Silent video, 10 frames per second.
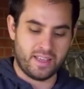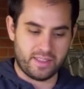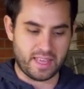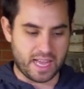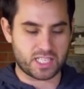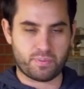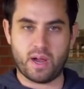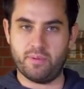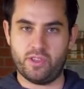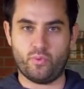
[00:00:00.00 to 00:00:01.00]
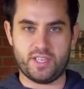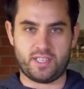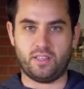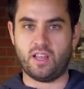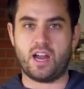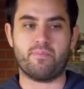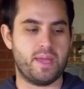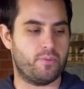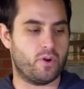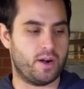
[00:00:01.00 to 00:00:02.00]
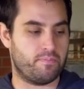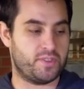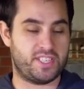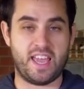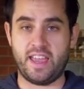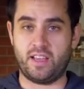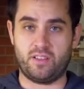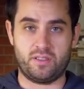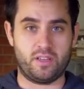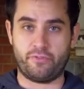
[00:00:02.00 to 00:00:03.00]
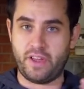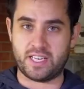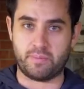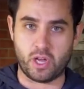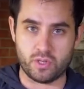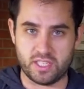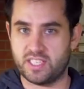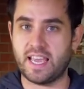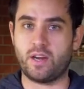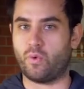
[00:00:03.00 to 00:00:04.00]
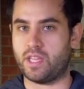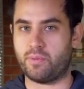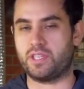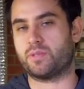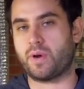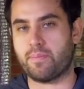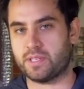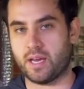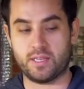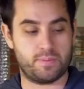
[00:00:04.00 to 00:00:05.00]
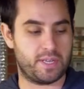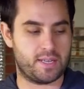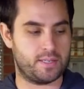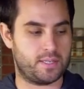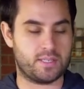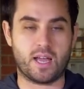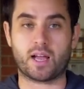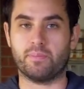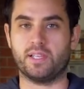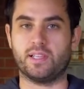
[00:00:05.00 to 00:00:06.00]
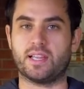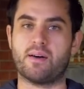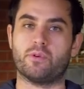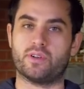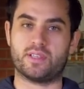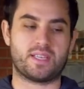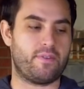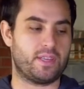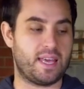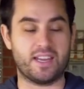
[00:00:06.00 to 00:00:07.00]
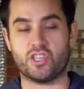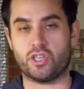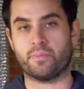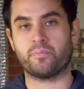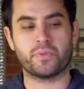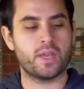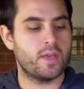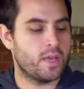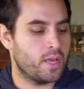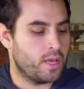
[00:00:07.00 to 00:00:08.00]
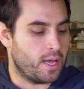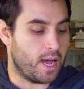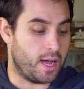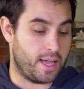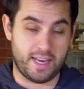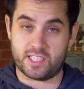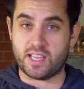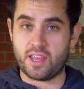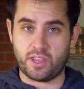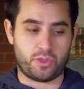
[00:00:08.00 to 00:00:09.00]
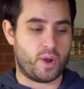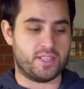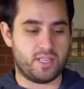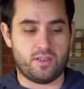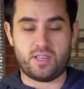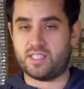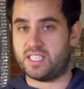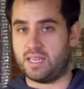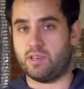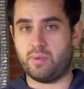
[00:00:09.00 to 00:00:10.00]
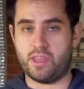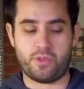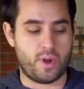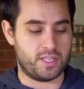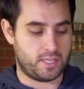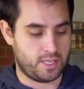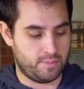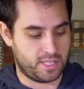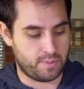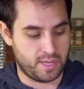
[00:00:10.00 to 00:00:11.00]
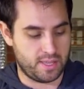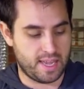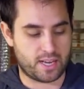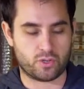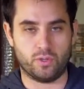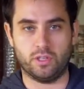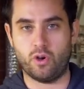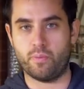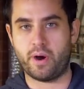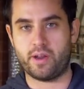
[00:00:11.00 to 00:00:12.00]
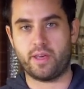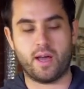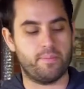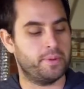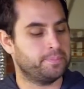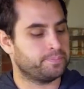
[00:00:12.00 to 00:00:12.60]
that's probably the reason a lot of people are saying their Phantom goes insane when they put these props on, is because it's not completely level and it's having that issue. And it's not the threads either. It doesn't seem to be the threads. It seems to be the actual lower part of the hub.